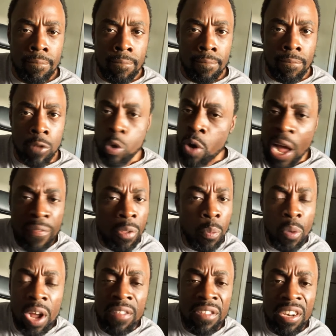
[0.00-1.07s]
You don't have to
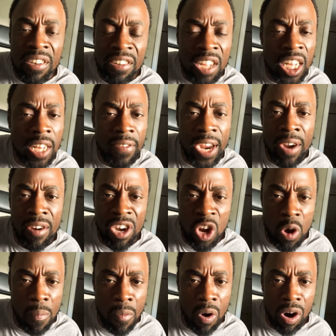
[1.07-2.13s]
run to the son of Aaron no
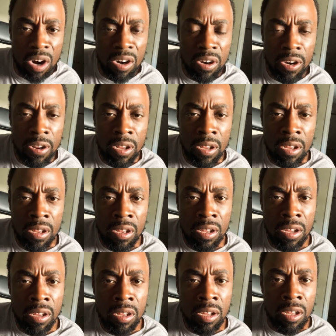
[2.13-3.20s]
more.
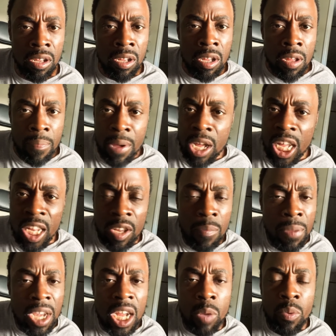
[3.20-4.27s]
Because,
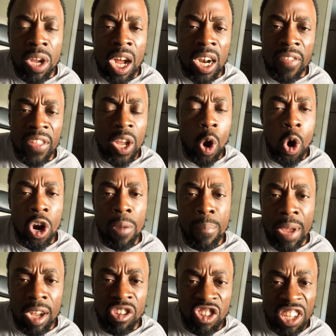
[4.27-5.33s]
because we under the order
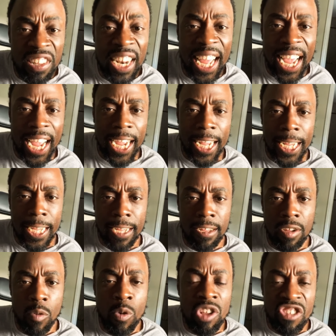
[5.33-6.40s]
Melchizedek,
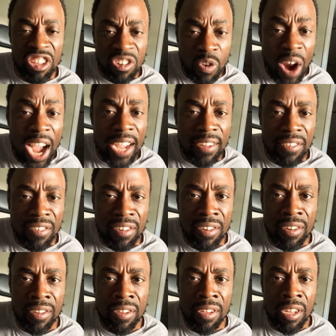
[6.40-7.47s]
which is Christ.
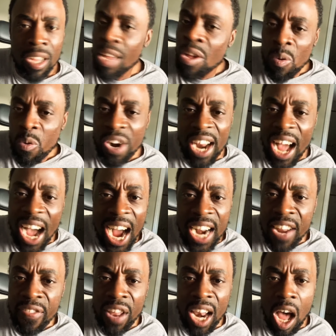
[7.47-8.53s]
We're not under
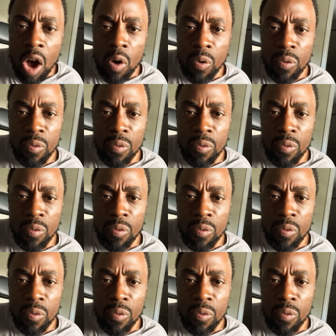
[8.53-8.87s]
the law.